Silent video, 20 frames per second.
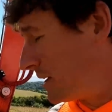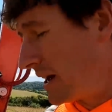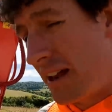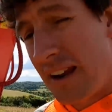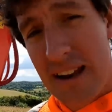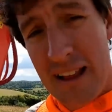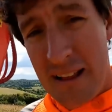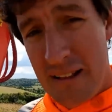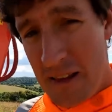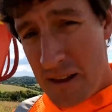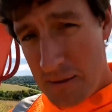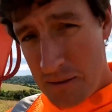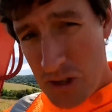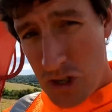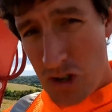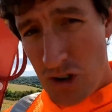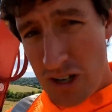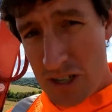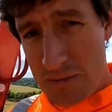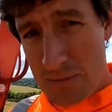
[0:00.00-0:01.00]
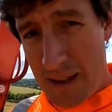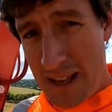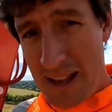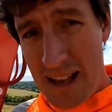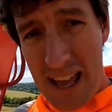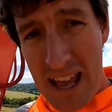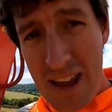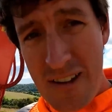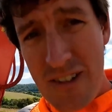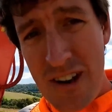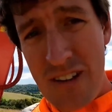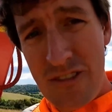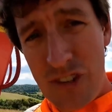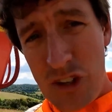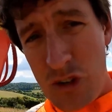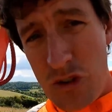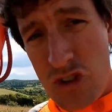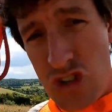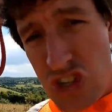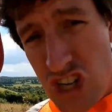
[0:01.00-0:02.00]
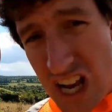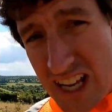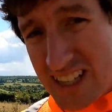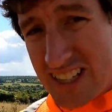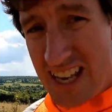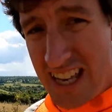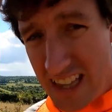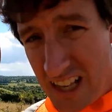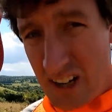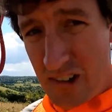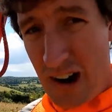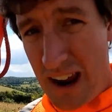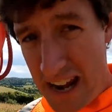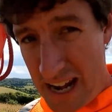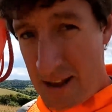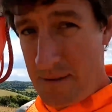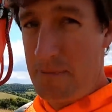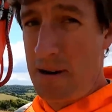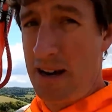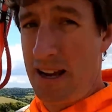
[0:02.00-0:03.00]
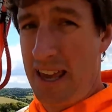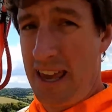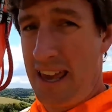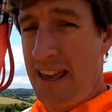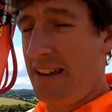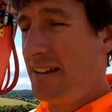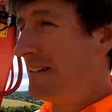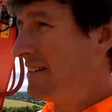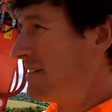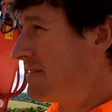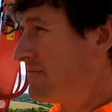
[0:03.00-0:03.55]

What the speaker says: But trust me, even if you just get the grading bucket